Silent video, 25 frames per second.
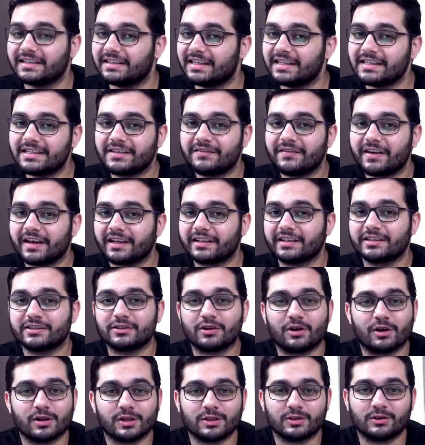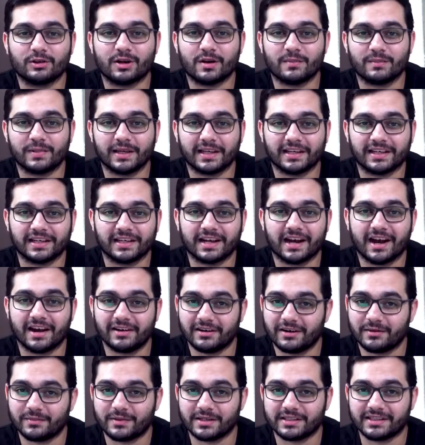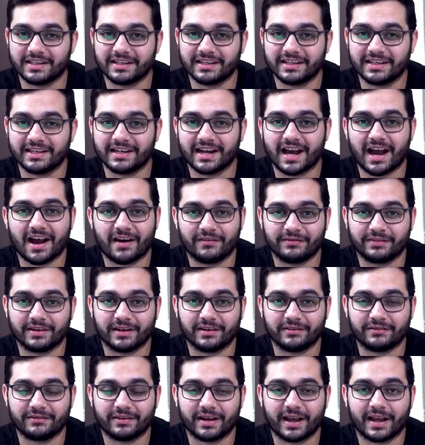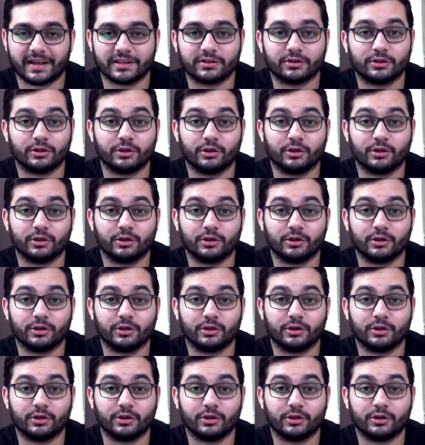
this effect is also completely 100% in After Effects,